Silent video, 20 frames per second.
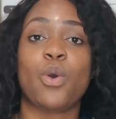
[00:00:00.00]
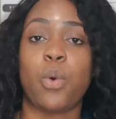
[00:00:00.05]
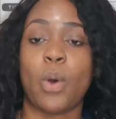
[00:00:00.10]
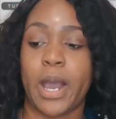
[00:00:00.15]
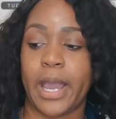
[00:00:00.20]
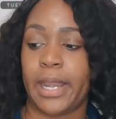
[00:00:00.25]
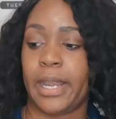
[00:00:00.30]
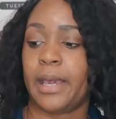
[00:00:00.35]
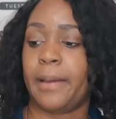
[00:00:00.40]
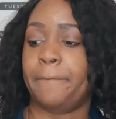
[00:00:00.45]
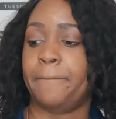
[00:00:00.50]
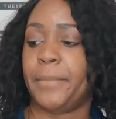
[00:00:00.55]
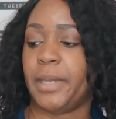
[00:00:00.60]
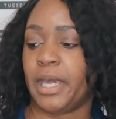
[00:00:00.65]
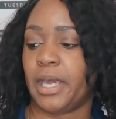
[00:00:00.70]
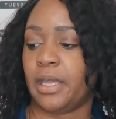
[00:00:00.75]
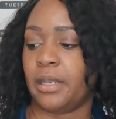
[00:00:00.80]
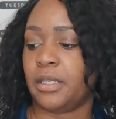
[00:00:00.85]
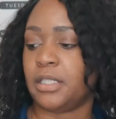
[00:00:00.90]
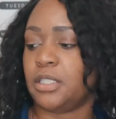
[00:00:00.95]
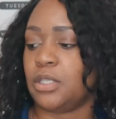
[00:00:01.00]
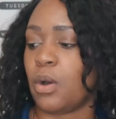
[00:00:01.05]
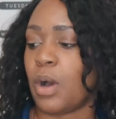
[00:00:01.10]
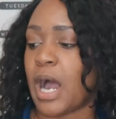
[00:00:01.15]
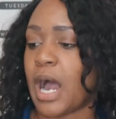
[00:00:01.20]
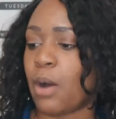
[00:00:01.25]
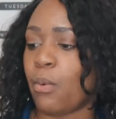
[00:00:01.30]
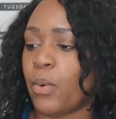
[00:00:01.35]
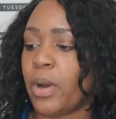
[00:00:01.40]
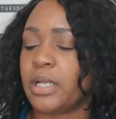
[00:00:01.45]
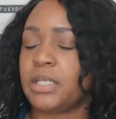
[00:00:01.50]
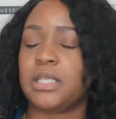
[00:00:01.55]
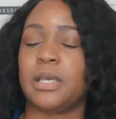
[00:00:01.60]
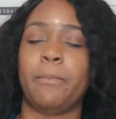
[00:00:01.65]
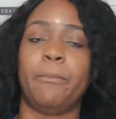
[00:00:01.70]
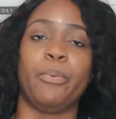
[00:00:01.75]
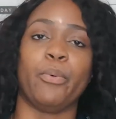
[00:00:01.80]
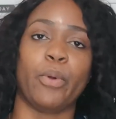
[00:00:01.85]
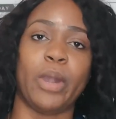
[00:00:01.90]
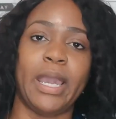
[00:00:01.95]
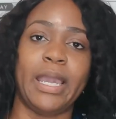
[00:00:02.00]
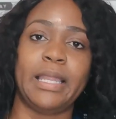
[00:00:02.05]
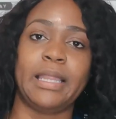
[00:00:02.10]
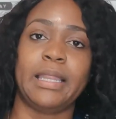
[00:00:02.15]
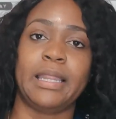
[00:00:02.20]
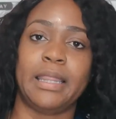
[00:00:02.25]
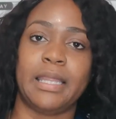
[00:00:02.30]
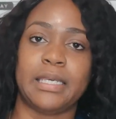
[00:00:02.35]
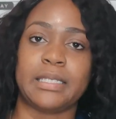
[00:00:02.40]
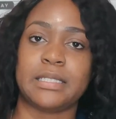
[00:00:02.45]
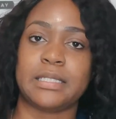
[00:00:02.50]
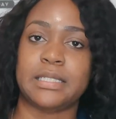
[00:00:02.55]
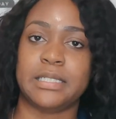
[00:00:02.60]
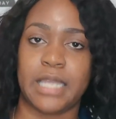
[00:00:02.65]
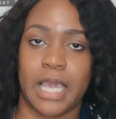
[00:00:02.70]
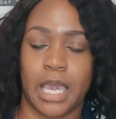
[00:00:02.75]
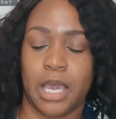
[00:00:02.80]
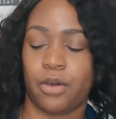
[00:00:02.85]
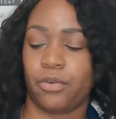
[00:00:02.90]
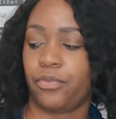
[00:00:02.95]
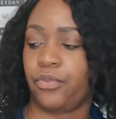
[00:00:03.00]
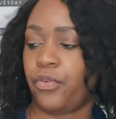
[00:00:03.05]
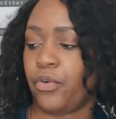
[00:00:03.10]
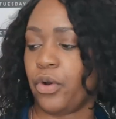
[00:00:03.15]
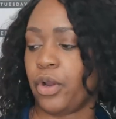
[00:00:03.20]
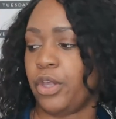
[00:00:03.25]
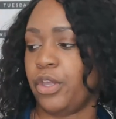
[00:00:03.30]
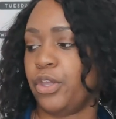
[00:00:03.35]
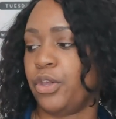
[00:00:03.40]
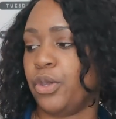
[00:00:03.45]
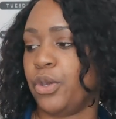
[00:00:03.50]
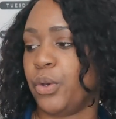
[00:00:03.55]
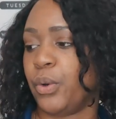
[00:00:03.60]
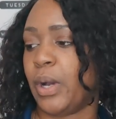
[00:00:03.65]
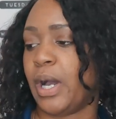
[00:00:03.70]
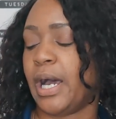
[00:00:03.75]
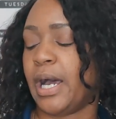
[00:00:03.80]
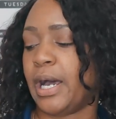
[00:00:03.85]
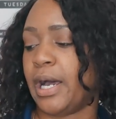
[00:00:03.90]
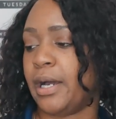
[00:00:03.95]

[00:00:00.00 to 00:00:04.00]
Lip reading: quite a bit. So I want to break this down for you.